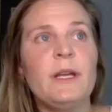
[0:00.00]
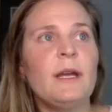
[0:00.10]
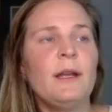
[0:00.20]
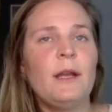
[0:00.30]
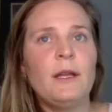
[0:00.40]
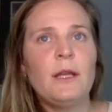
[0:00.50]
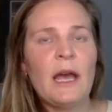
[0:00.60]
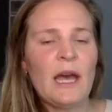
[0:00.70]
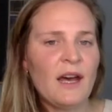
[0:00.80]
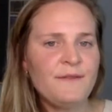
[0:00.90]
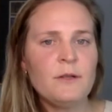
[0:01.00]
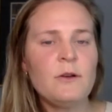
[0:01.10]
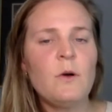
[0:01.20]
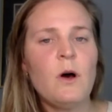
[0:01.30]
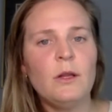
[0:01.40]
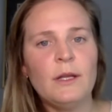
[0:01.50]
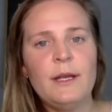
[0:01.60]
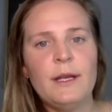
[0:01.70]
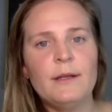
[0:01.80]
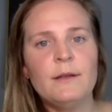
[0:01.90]
And you have to go all
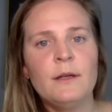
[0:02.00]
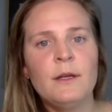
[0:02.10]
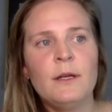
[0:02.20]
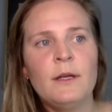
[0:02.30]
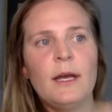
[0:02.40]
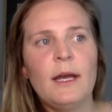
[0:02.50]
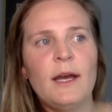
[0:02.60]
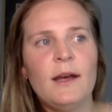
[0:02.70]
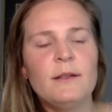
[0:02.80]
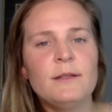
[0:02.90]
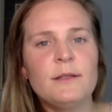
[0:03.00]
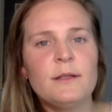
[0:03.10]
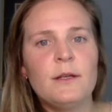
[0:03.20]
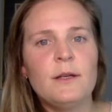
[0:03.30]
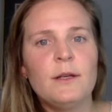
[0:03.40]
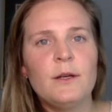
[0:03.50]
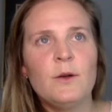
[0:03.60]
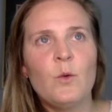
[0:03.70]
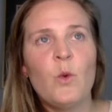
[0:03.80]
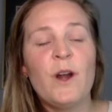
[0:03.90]
in. And
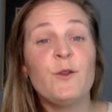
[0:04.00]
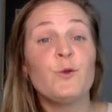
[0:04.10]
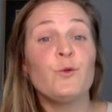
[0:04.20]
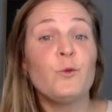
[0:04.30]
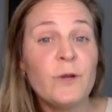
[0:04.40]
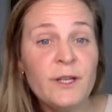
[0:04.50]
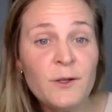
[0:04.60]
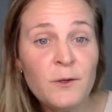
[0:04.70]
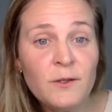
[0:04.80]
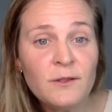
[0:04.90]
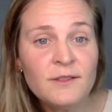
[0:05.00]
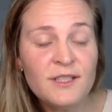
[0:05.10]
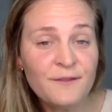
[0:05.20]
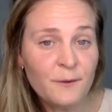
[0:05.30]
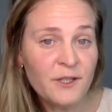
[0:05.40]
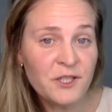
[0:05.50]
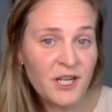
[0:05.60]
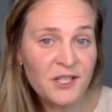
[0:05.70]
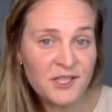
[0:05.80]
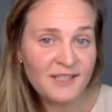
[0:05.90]
where the real
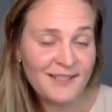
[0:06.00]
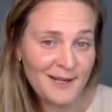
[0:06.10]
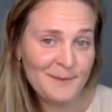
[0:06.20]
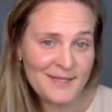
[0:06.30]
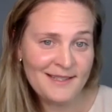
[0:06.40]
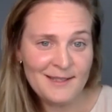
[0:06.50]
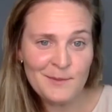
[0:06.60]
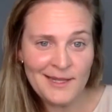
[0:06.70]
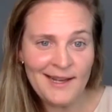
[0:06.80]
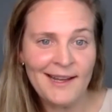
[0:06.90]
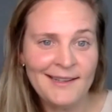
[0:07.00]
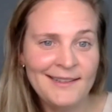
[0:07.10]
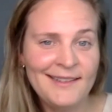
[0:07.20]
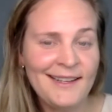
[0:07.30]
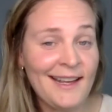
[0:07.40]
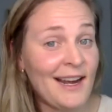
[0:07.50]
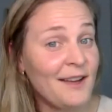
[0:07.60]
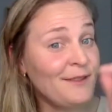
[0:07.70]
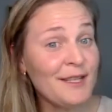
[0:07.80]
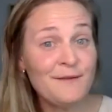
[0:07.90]
differentiation comes into play, and
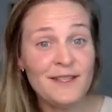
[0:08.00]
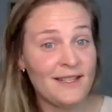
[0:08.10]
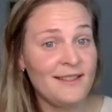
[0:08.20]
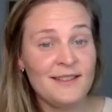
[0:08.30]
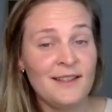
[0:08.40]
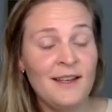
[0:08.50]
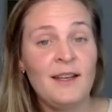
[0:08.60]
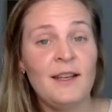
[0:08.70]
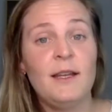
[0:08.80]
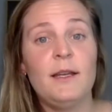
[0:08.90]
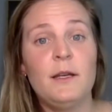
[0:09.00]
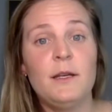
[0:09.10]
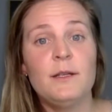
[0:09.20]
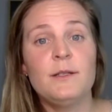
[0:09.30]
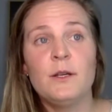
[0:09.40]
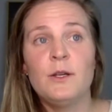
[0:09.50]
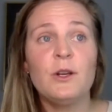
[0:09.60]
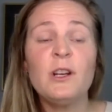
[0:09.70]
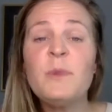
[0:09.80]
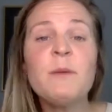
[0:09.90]
I've lived this, is
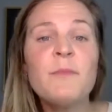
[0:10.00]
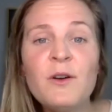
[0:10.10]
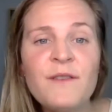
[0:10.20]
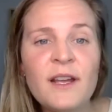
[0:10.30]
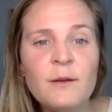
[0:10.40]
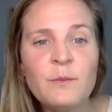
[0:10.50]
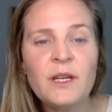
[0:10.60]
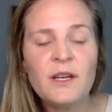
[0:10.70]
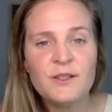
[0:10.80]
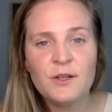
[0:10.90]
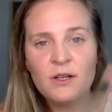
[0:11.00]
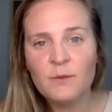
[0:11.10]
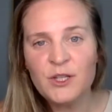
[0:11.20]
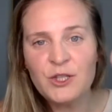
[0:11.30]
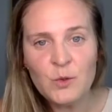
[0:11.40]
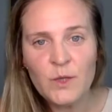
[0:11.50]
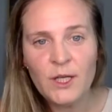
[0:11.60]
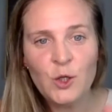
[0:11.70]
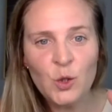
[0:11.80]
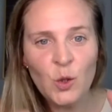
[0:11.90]
you're going to be motivated because you're going to be
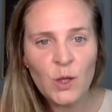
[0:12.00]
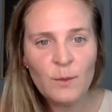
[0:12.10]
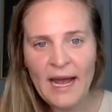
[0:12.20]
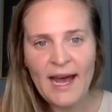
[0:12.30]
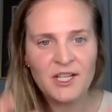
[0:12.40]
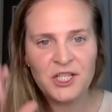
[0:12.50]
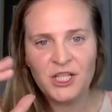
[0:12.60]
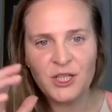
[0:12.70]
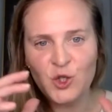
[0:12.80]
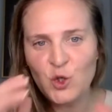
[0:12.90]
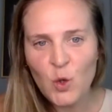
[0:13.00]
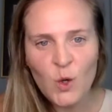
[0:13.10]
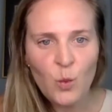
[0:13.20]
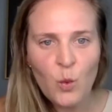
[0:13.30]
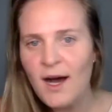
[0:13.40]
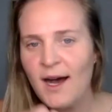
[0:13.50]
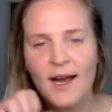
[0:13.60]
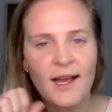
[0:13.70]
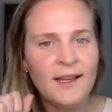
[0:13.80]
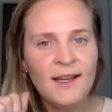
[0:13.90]
doing your passion, your
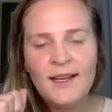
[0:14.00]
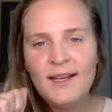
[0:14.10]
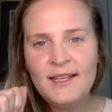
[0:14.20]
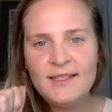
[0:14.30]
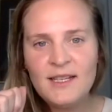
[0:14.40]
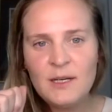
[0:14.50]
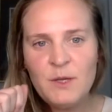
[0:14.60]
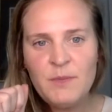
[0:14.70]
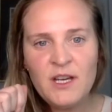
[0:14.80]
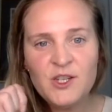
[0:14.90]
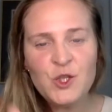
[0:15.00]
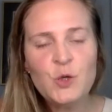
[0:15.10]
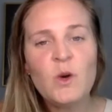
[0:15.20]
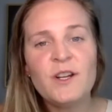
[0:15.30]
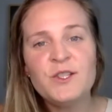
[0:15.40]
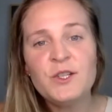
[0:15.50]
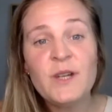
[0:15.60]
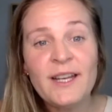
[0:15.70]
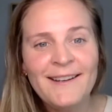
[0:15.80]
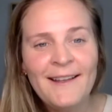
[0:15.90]
why. It's because you want to do
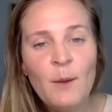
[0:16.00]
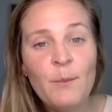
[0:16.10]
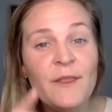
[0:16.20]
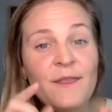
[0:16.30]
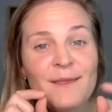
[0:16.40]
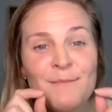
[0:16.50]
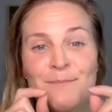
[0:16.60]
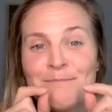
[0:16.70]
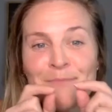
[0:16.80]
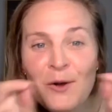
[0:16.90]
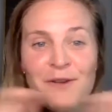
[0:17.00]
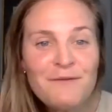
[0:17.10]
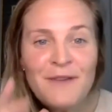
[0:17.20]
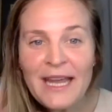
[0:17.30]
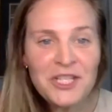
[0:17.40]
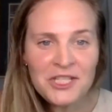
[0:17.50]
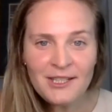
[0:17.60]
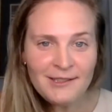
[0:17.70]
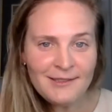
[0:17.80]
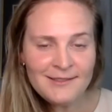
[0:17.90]
it. But
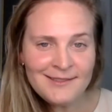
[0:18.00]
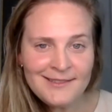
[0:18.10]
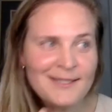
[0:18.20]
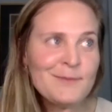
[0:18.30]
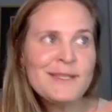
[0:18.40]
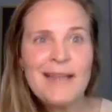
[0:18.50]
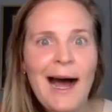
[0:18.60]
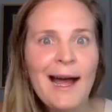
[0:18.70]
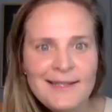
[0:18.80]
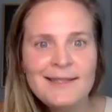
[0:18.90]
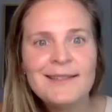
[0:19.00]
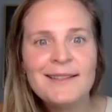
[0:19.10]
motivation subsides.